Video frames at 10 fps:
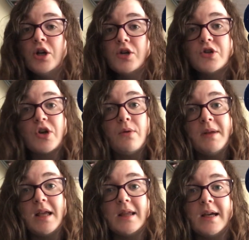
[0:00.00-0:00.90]
so
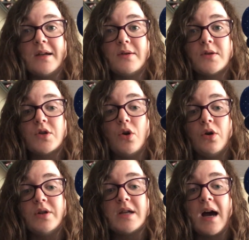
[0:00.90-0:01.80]
many things
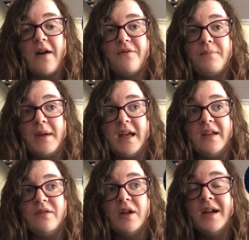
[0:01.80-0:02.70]
could have
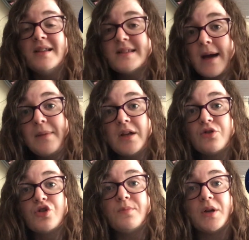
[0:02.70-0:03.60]
been
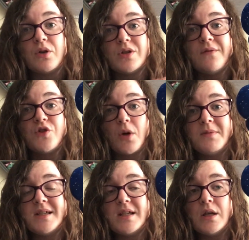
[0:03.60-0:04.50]
damaged because of Shop
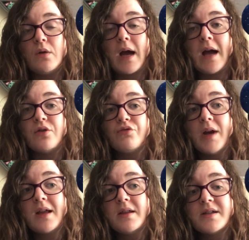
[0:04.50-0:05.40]
Disney U K's
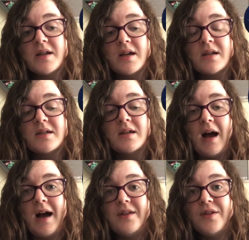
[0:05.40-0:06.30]
recklessness,
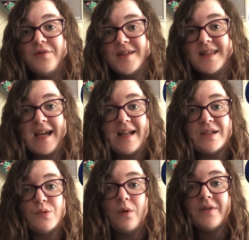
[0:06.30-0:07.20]
and there is the
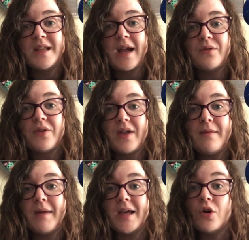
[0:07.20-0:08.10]
added worry now that they
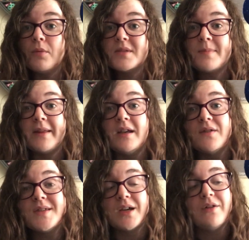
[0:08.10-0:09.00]
may come smelling
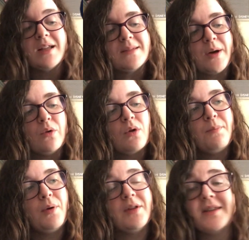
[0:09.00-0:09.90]
of cigarette smoke.
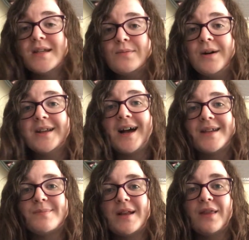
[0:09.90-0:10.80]
But this one
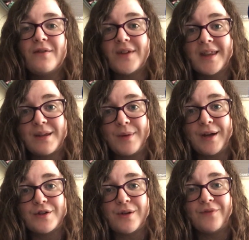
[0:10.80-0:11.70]
has been lovingly
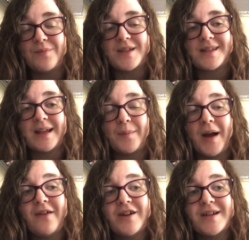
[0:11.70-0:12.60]
picked up from Disneyland
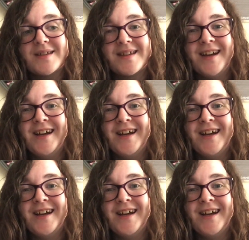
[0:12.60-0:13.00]
Paris.